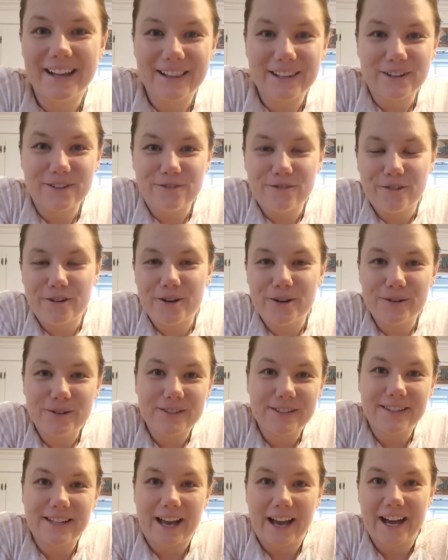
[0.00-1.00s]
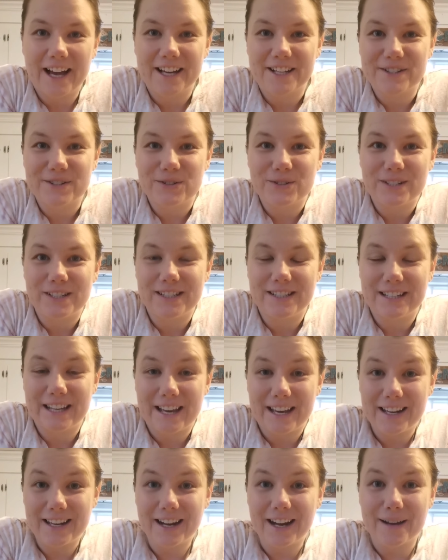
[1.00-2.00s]
Hello folks, so
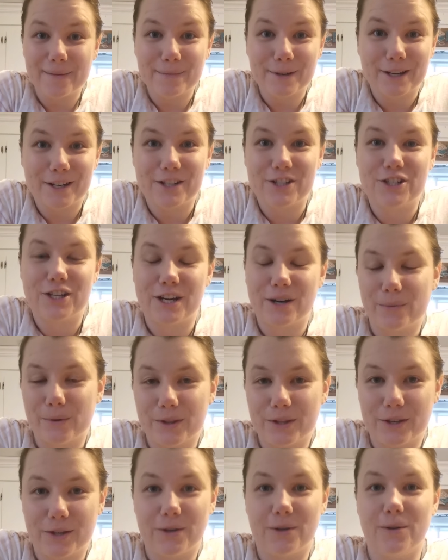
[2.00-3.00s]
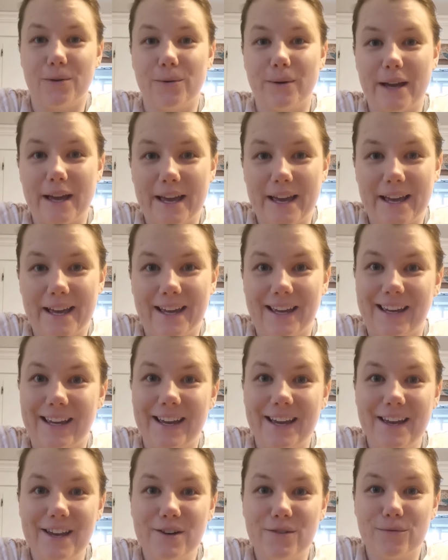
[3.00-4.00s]
today I'm going to share with you a
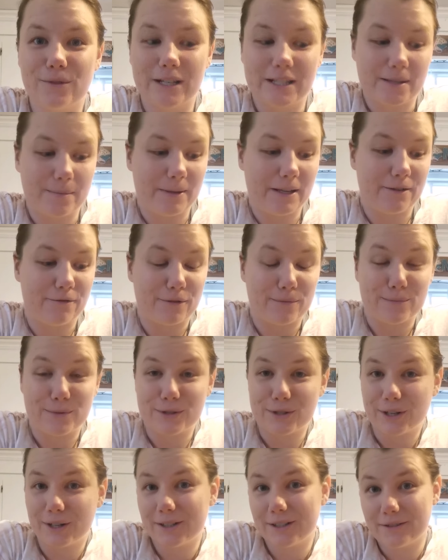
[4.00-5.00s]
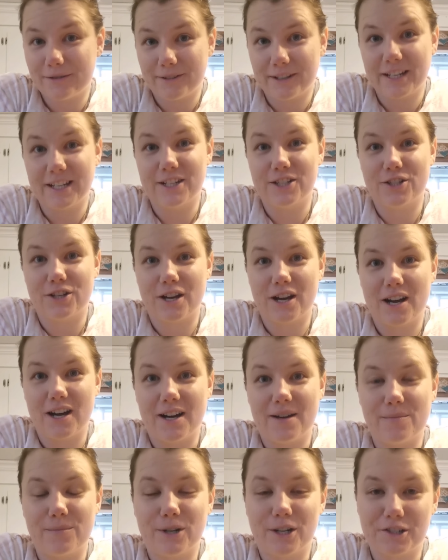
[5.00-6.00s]
recipe from start to finish
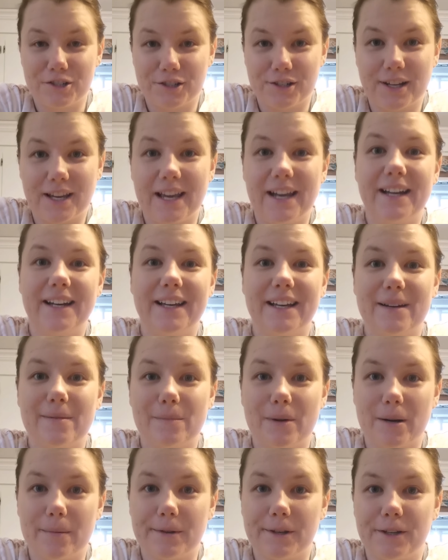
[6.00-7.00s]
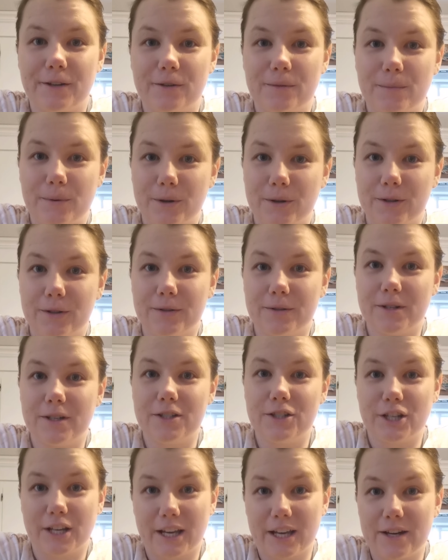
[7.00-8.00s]
on pressure canning barbecued pulled
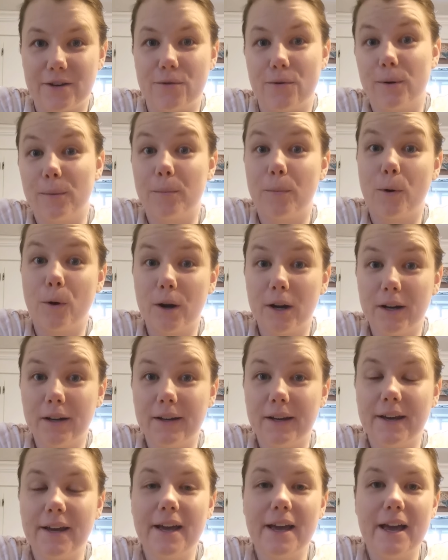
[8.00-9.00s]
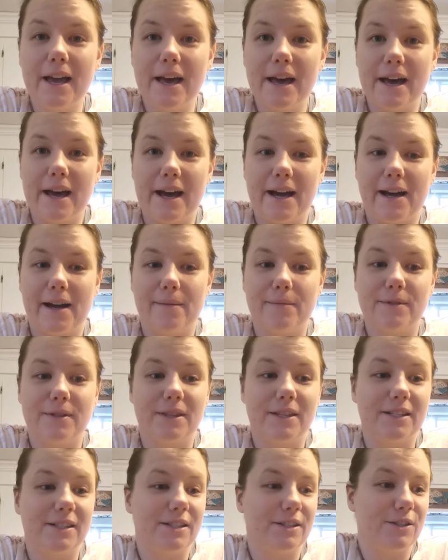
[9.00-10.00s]
chicken or pork.
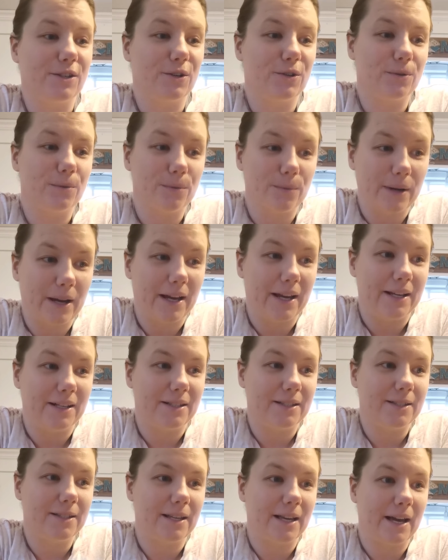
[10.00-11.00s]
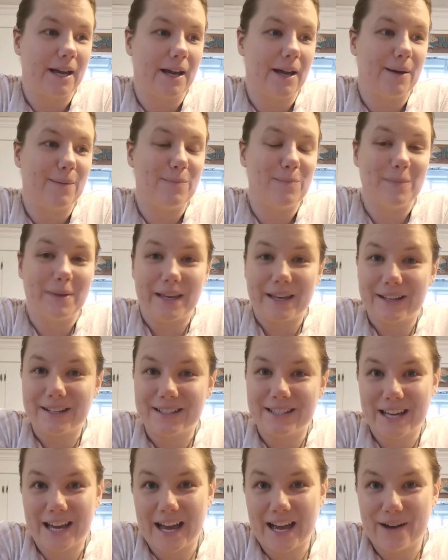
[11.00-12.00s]
This is a great meal
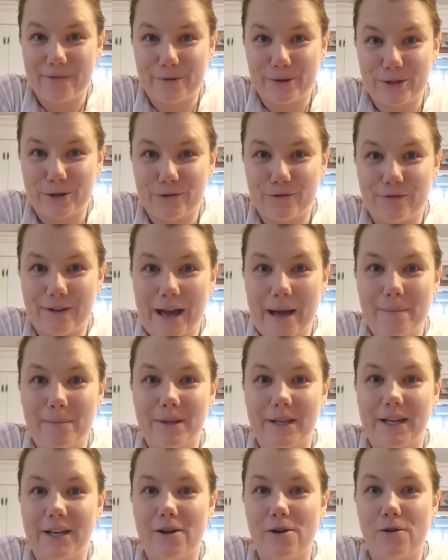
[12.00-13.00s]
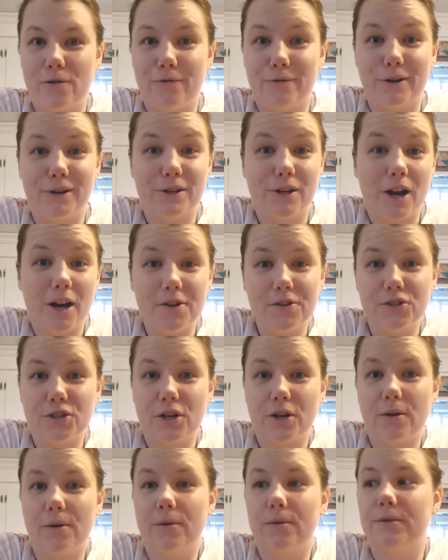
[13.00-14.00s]
to have with your family over
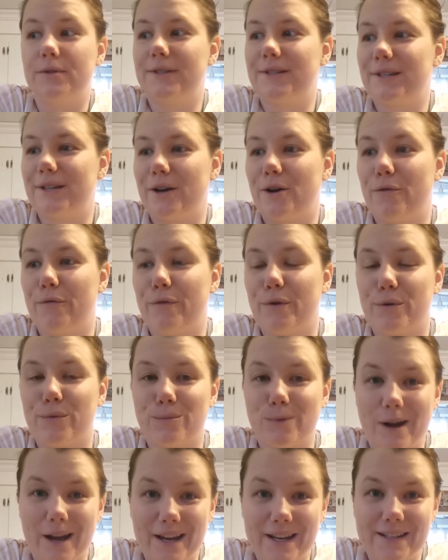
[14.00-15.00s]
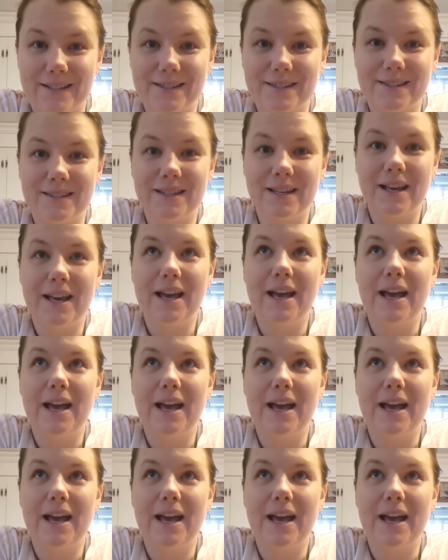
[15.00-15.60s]
nachos, over rice,